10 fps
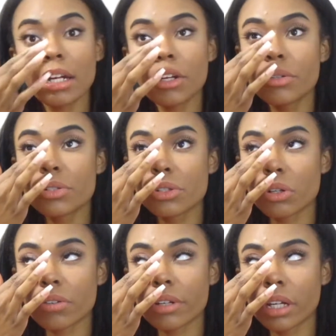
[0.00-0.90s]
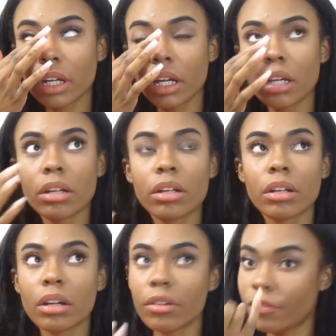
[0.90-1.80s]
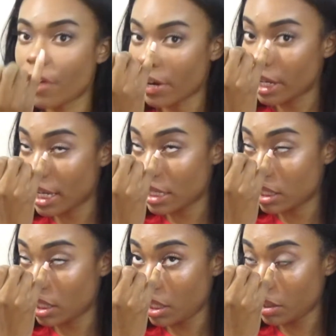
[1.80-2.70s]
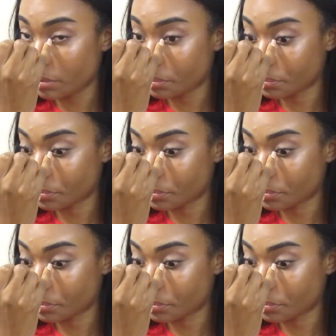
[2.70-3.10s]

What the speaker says: lose jewelry very easily.